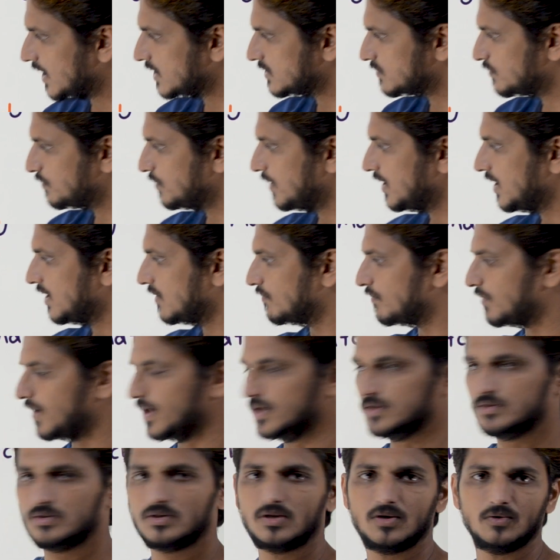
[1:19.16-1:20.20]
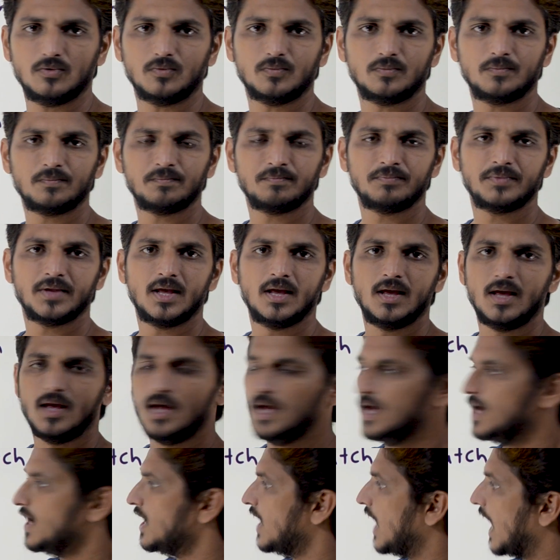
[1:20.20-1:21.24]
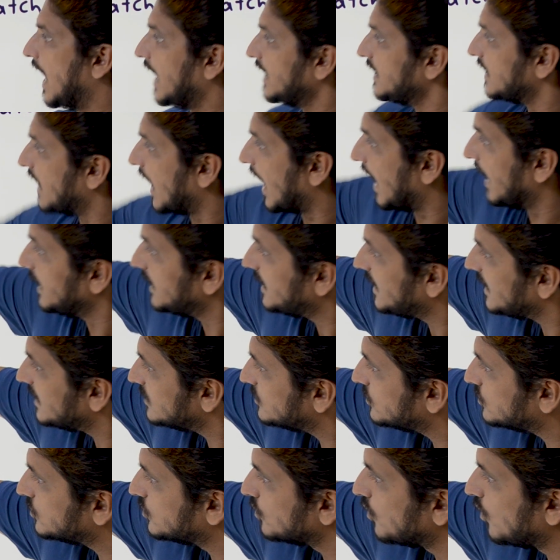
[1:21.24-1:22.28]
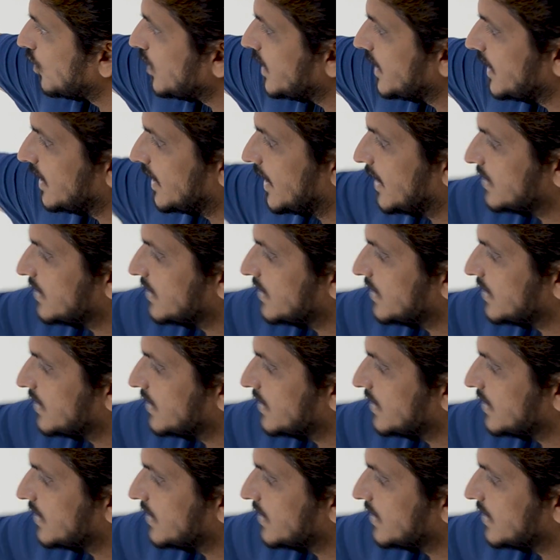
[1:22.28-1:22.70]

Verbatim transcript: as P implies Q. And it is snowing